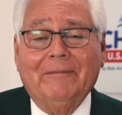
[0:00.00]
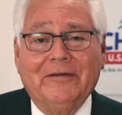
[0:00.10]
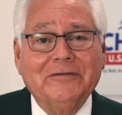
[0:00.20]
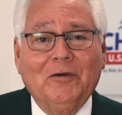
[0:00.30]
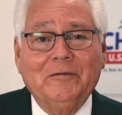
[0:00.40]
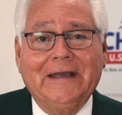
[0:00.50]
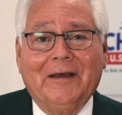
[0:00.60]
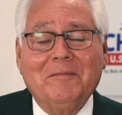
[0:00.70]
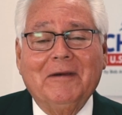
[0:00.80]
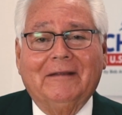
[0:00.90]
There's no
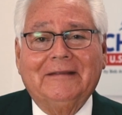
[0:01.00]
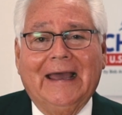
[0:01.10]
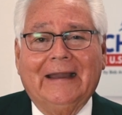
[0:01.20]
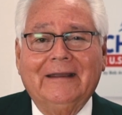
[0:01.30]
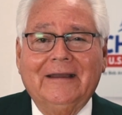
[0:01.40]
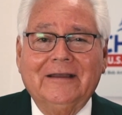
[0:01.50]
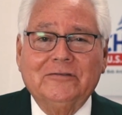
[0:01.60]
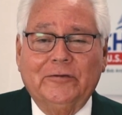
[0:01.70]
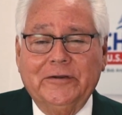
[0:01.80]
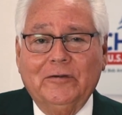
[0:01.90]
doubt about that.
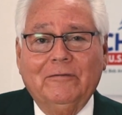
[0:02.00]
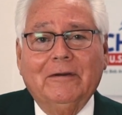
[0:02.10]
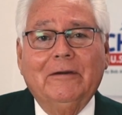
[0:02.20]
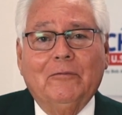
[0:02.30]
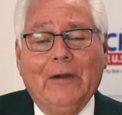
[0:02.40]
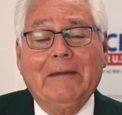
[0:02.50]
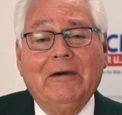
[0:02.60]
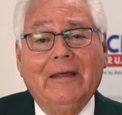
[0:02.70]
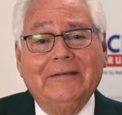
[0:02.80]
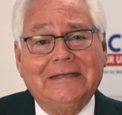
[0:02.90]
So you
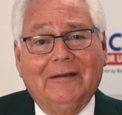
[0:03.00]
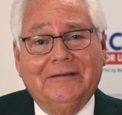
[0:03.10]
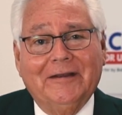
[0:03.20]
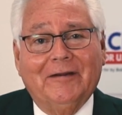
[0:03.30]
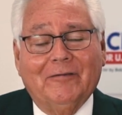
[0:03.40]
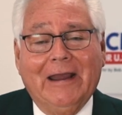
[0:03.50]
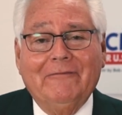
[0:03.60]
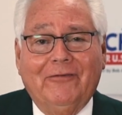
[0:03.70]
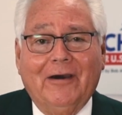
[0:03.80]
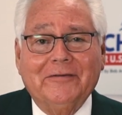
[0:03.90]
grandmas out there,
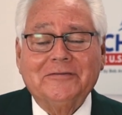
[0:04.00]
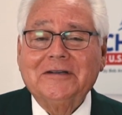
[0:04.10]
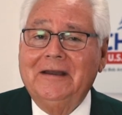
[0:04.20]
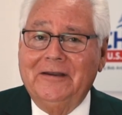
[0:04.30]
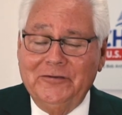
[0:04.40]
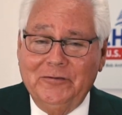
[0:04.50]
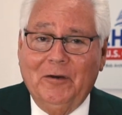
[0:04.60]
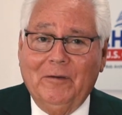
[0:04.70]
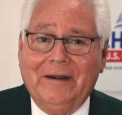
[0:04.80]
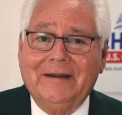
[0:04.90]
grandfathers, you
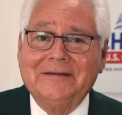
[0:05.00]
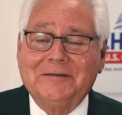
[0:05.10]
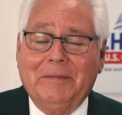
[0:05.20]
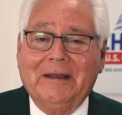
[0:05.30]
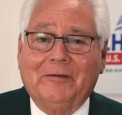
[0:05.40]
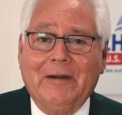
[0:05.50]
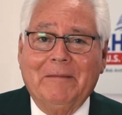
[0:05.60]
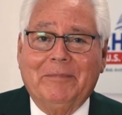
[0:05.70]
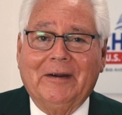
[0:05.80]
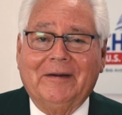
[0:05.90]
know what it is to be a
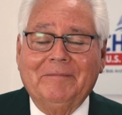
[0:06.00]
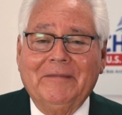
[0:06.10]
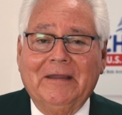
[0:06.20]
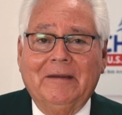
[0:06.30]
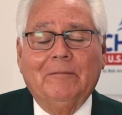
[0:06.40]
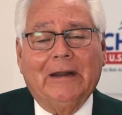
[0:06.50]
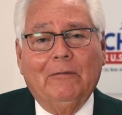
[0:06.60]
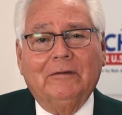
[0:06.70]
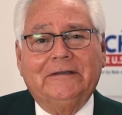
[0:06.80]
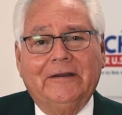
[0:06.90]
grandparent. But I
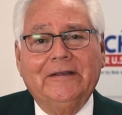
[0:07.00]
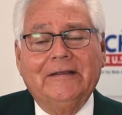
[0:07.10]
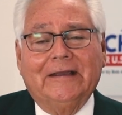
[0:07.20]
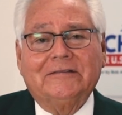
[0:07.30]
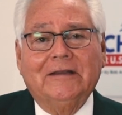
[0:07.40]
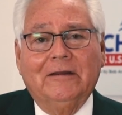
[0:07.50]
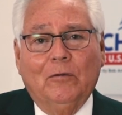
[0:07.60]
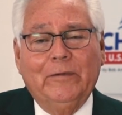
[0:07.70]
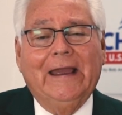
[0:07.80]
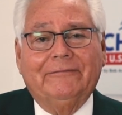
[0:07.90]
will tell you this,
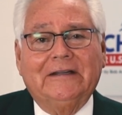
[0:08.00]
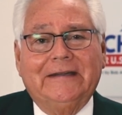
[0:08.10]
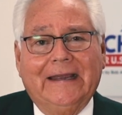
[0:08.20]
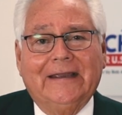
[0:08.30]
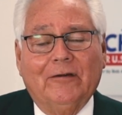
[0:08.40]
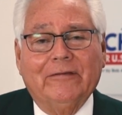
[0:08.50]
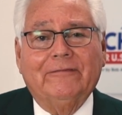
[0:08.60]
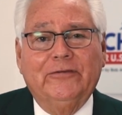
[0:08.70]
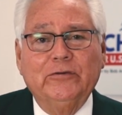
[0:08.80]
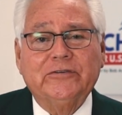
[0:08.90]
we have to take care of the
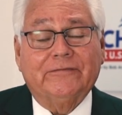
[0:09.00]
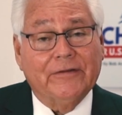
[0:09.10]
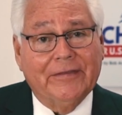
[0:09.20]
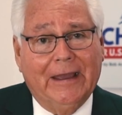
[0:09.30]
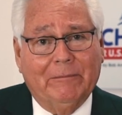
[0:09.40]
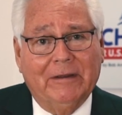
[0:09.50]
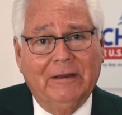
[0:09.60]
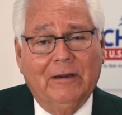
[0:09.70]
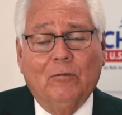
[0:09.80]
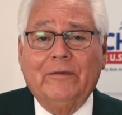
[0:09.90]
future for them.
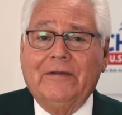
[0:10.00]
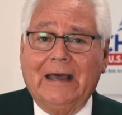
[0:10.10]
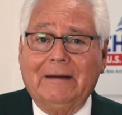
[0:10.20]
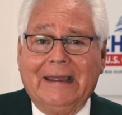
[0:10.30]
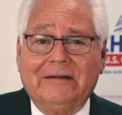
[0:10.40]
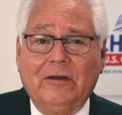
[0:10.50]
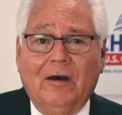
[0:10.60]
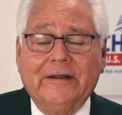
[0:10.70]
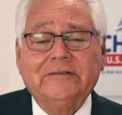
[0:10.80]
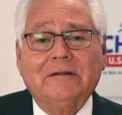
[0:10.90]
We've got to
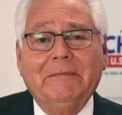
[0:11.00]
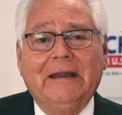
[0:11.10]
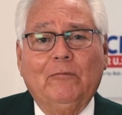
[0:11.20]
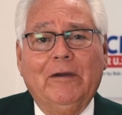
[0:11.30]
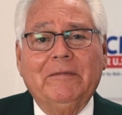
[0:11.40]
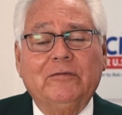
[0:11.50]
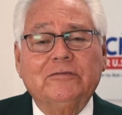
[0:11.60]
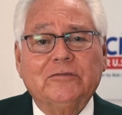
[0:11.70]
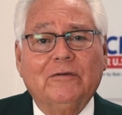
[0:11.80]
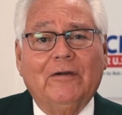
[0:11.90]
acknowledge the men and women
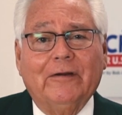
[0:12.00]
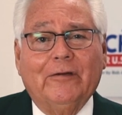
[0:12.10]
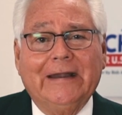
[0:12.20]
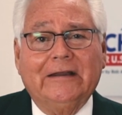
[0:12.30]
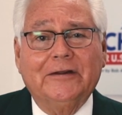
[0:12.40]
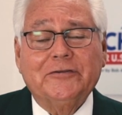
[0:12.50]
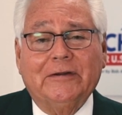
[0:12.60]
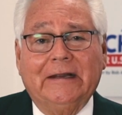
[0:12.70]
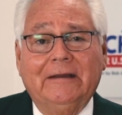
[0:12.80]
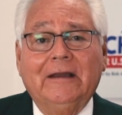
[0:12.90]
who served our great
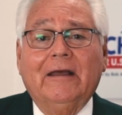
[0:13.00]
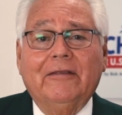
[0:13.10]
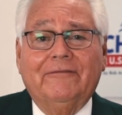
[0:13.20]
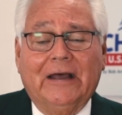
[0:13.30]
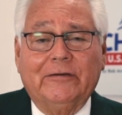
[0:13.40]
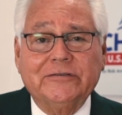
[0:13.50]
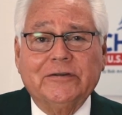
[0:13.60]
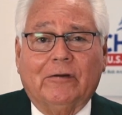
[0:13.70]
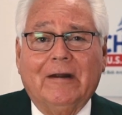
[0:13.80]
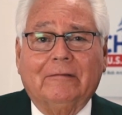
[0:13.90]
country, the veterans
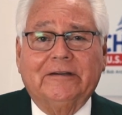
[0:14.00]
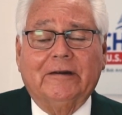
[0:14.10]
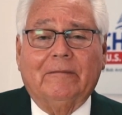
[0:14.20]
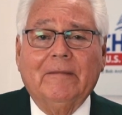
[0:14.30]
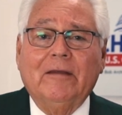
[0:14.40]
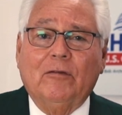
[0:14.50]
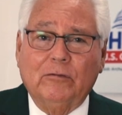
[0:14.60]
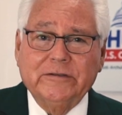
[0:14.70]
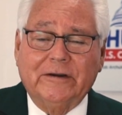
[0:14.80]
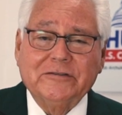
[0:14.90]
that are out there,
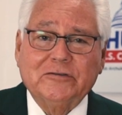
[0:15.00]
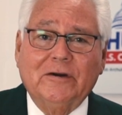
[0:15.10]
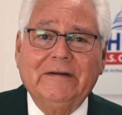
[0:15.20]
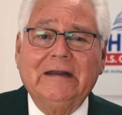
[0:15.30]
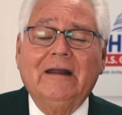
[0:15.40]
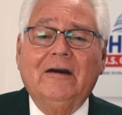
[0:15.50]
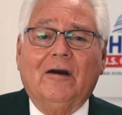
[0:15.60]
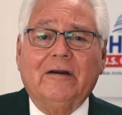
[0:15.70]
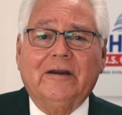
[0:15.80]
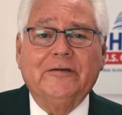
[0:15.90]
those that are serving
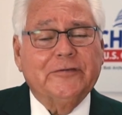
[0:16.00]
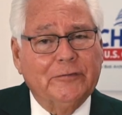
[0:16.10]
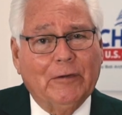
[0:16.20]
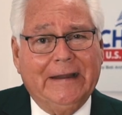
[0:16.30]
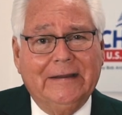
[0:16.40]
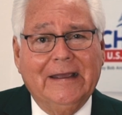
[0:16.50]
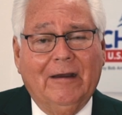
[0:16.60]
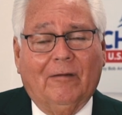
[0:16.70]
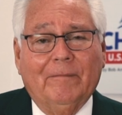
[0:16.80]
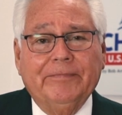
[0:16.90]
our country right
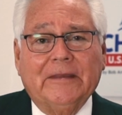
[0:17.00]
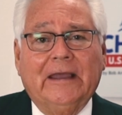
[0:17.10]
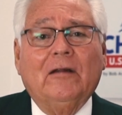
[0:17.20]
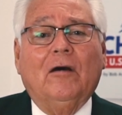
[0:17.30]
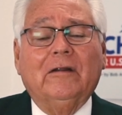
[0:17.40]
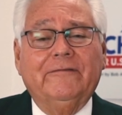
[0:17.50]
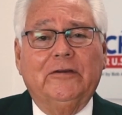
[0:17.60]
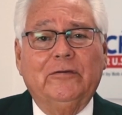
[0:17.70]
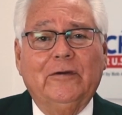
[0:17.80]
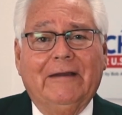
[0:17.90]
now, and all of
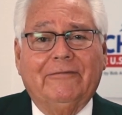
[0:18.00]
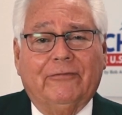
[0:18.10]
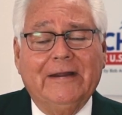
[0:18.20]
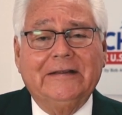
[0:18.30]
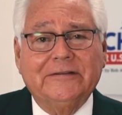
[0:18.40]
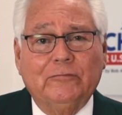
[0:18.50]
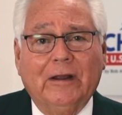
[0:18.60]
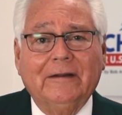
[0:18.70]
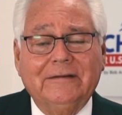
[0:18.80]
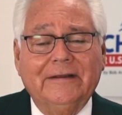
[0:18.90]
you who have friends and
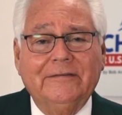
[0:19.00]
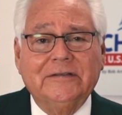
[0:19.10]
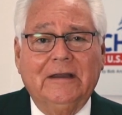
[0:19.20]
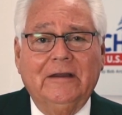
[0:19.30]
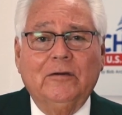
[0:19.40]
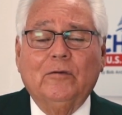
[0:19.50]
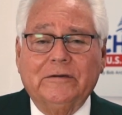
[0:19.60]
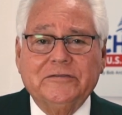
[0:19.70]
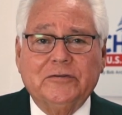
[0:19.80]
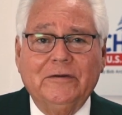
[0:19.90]
relatives who
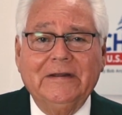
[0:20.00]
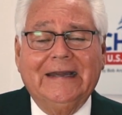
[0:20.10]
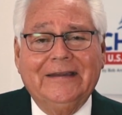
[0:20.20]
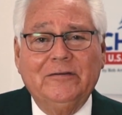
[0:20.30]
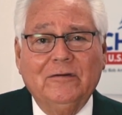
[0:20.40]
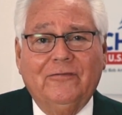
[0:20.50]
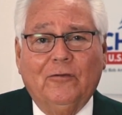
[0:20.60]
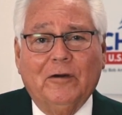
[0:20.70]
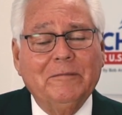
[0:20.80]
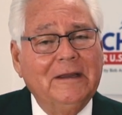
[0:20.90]
are serving in
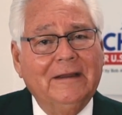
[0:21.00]
uniform.